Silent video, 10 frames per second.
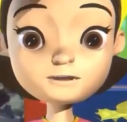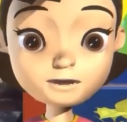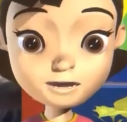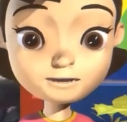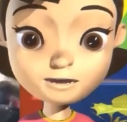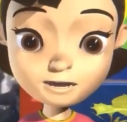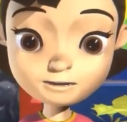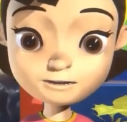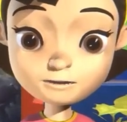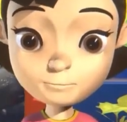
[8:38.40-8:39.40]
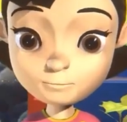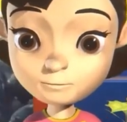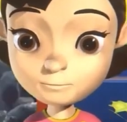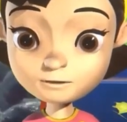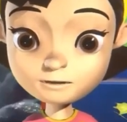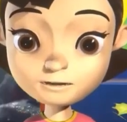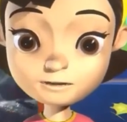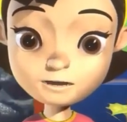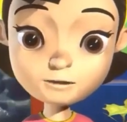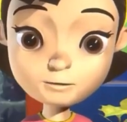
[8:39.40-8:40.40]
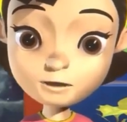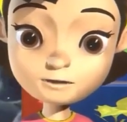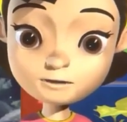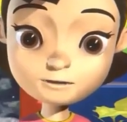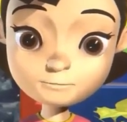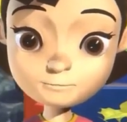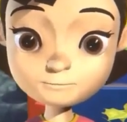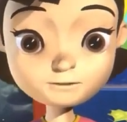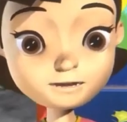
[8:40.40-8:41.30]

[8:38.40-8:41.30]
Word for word: they then get the pollutants into their bodies.